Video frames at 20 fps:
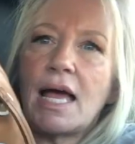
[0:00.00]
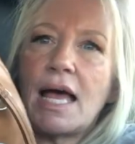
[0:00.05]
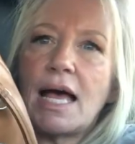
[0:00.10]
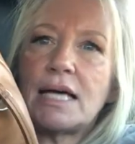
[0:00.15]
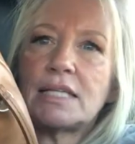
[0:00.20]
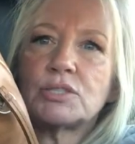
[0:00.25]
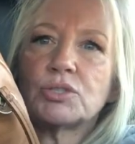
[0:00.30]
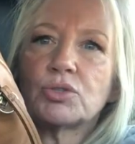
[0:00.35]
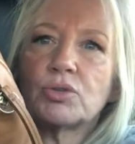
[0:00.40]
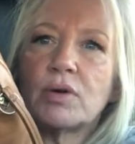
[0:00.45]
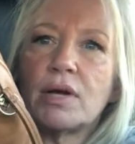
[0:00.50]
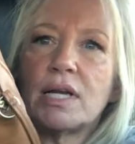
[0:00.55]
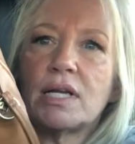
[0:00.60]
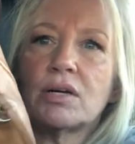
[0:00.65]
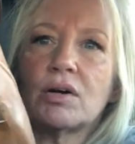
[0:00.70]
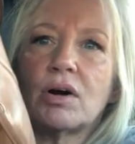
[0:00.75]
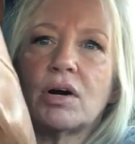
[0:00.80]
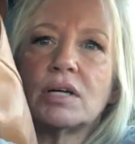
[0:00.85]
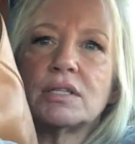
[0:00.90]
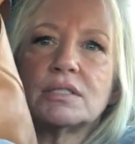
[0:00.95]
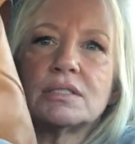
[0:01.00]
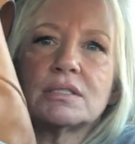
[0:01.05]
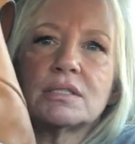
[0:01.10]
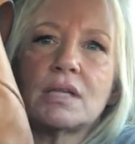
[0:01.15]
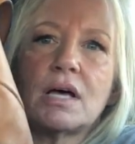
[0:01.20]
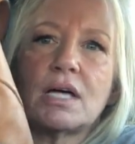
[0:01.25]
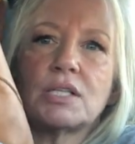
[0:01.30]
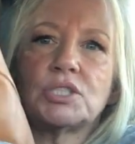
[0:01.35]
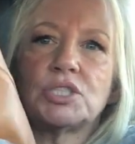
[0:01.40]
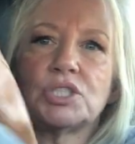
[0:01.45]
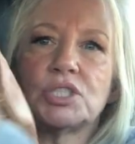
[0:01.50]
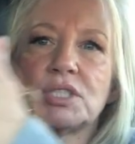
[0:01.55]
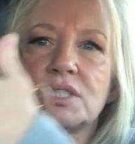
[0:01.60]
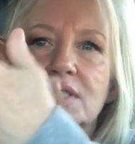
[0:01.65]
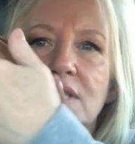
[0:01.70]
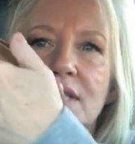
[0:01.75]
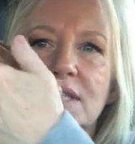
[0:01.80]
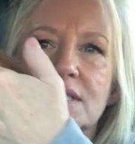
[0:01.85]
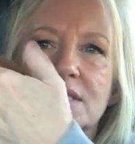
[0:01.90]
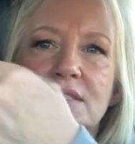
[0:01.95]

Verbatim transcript: has credit card slots, just like the